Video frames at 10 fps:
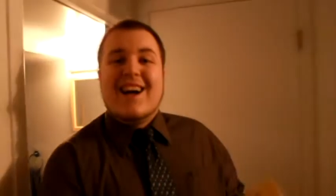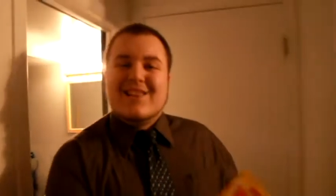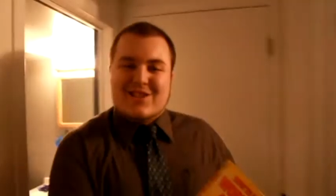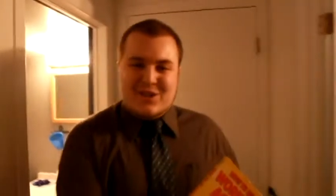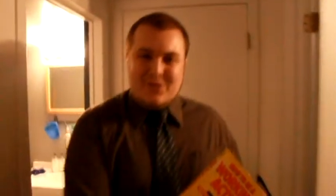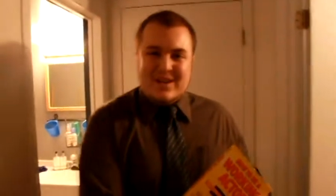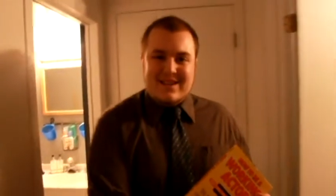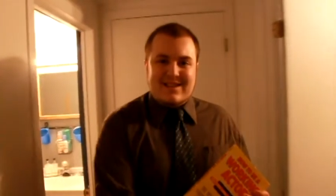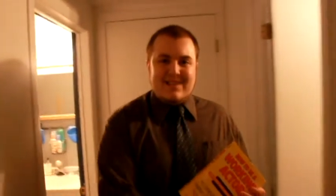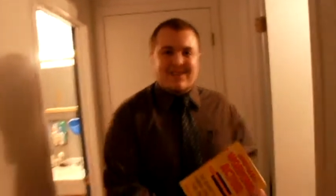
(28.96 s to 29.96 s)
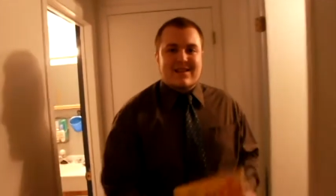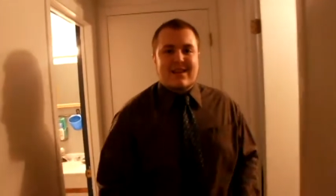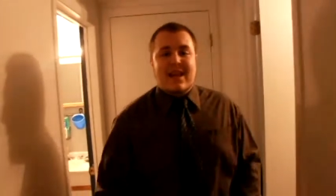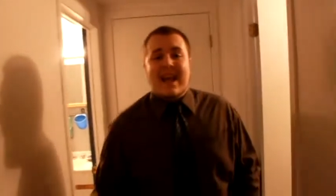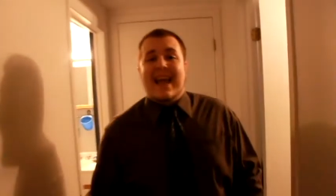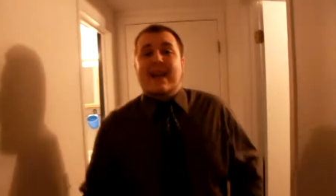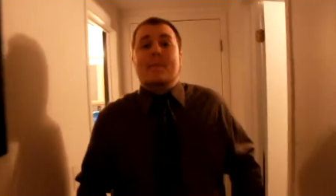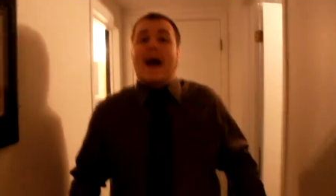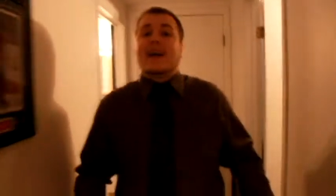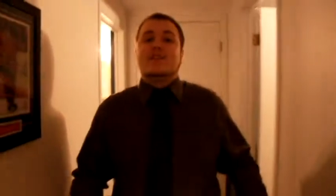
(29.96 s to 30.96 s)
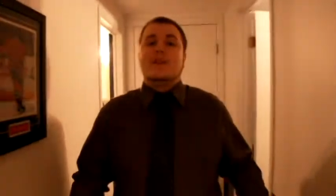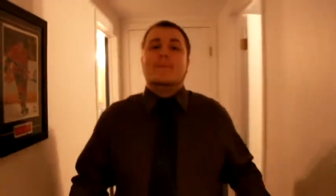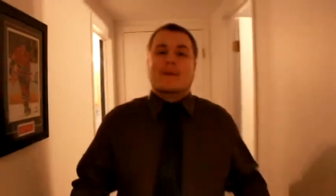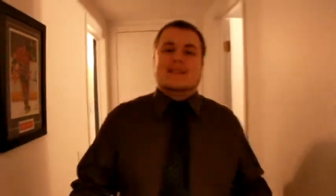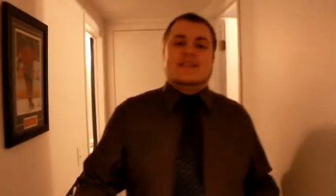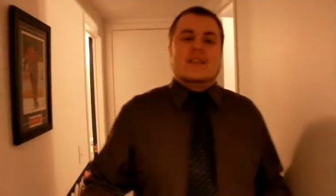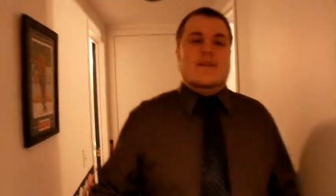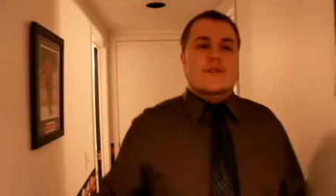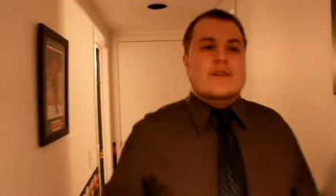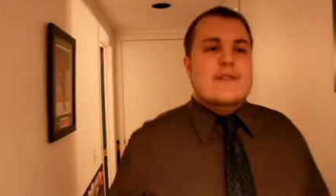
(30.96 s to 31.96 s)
A student. And a passionate business lover.